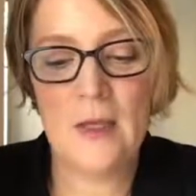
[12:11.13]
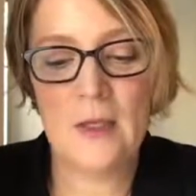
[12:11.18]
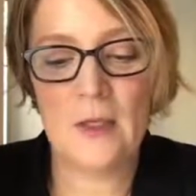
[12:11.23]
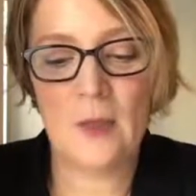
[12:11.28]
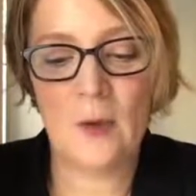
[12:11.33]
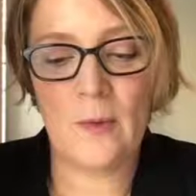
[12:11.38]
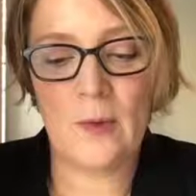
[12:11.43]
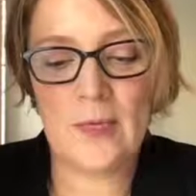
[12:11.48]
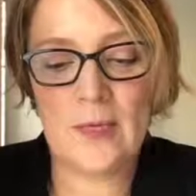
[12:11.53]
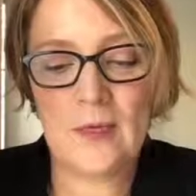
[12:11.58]

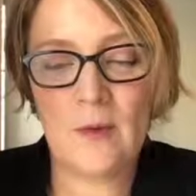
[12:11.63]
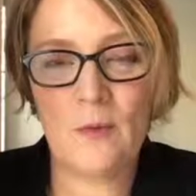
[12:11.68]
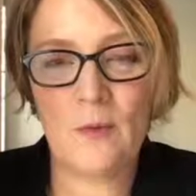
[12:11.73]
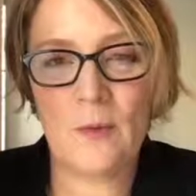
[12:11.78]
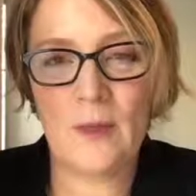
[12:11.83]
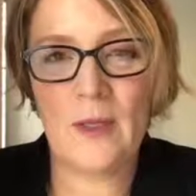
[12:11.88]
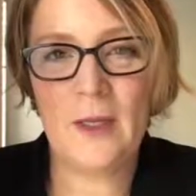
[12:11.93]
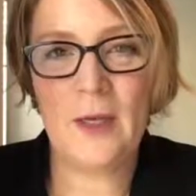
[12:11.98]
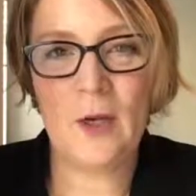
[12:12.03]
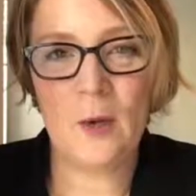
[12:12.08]
So is it
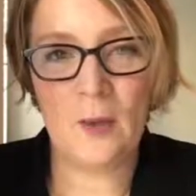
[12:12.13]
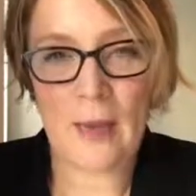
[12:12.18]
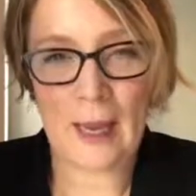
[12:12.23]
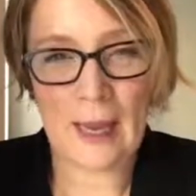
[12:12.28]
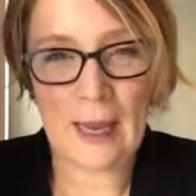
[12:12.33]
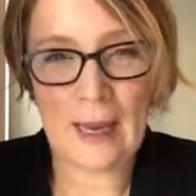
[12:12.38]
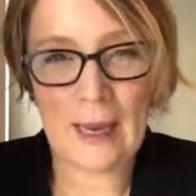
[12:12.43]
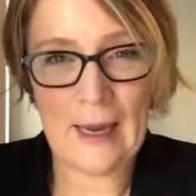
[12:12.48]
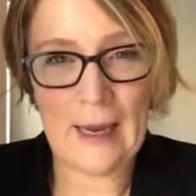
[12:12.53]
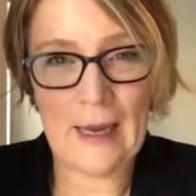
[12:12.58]
really
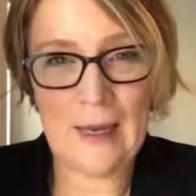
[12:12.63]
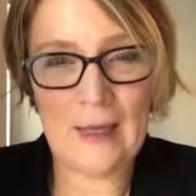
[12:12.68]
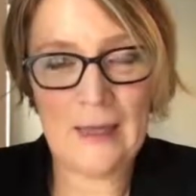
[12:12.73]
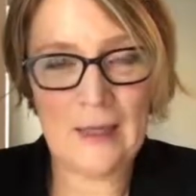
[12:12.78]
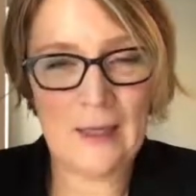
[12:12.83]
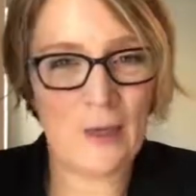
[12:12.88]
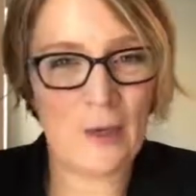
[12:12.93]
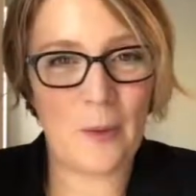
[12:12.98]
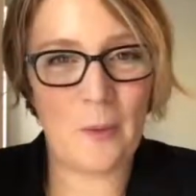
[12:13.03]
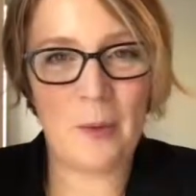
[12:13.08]
okay
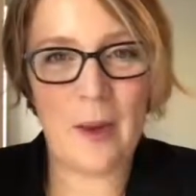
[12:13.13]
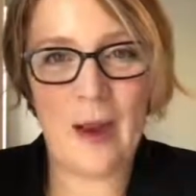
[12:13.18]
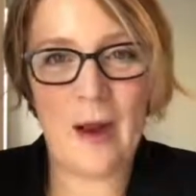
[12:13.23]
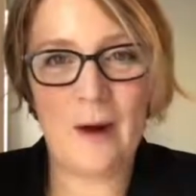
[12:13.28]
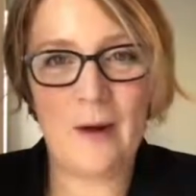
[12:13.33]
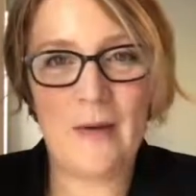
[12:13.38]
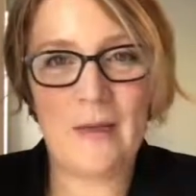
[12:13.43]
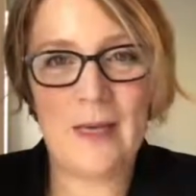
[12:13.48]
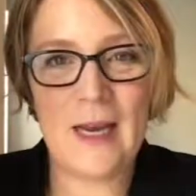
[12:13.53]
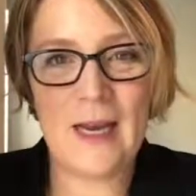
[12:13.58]
to
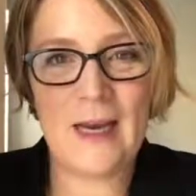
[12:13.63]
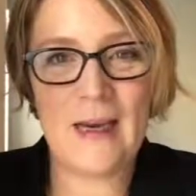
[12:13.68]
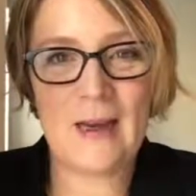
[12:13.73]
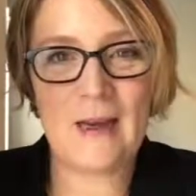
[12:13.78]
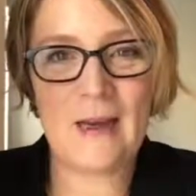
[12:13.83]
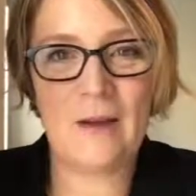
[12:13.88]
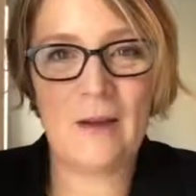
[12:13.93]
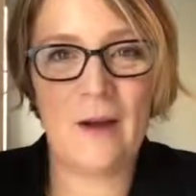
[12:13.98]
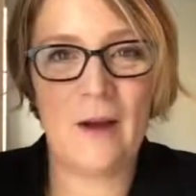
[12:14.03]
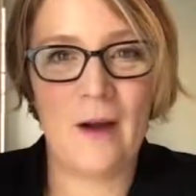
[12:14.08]
compare
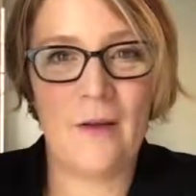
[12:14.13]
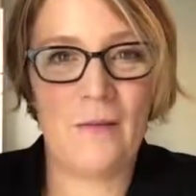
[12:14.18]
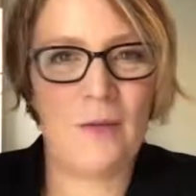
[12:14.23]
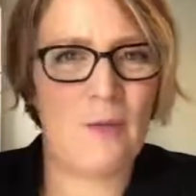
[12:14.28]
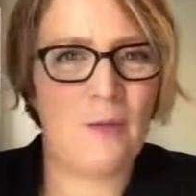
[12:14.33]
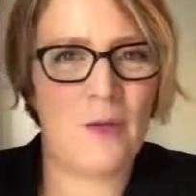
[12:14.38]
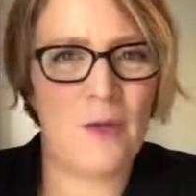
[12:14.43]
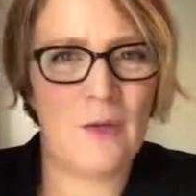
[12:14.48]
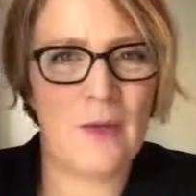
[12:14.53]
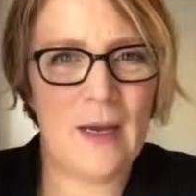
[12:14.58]
data
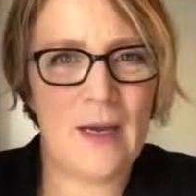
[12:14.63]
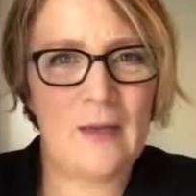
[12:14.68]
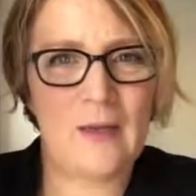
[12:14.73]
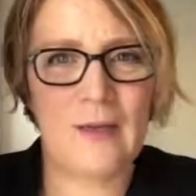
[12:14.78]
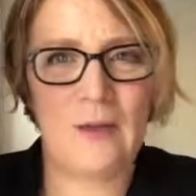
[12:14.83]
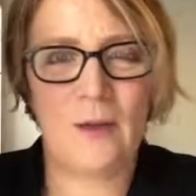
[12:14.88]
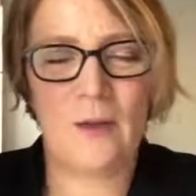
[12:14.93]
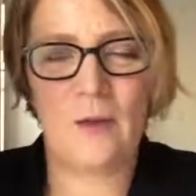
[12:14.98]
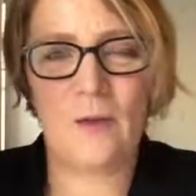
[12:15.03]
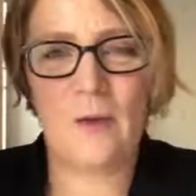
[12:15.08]
from
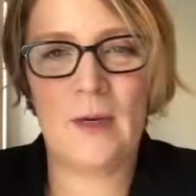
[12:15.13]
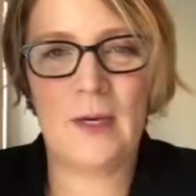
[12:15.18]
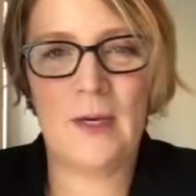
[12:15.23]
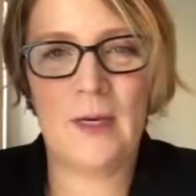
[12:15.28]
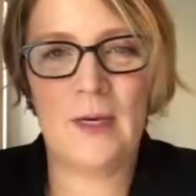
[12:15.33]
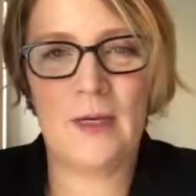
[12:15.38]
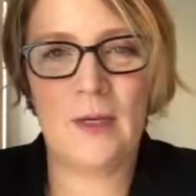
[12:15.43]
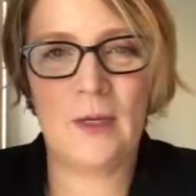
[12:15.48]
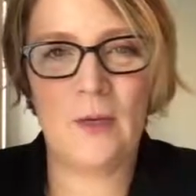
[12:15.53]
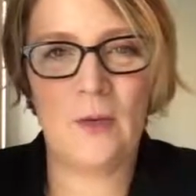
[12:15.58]

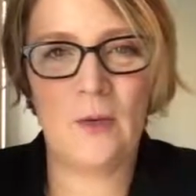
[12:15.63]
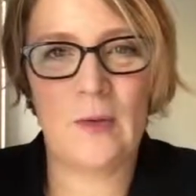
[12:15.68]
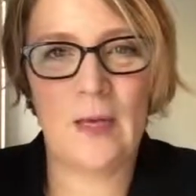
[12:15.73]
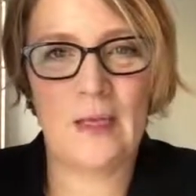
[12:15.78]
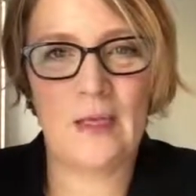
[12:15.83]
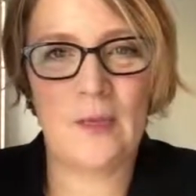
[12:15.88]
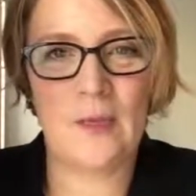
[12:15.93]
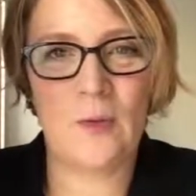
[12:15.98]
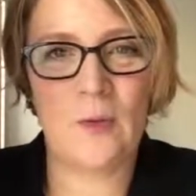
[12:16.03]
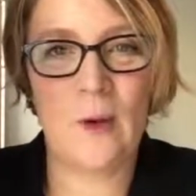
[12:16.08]
2003 to
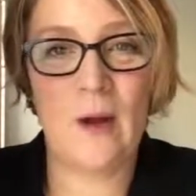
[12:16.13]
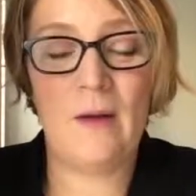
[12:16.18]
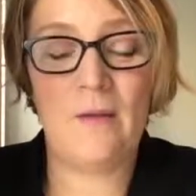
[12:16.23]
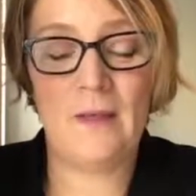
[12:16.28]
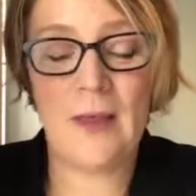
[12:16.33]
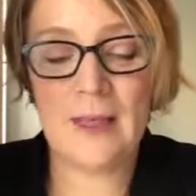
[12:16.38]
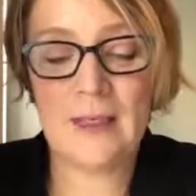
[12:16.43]
2012?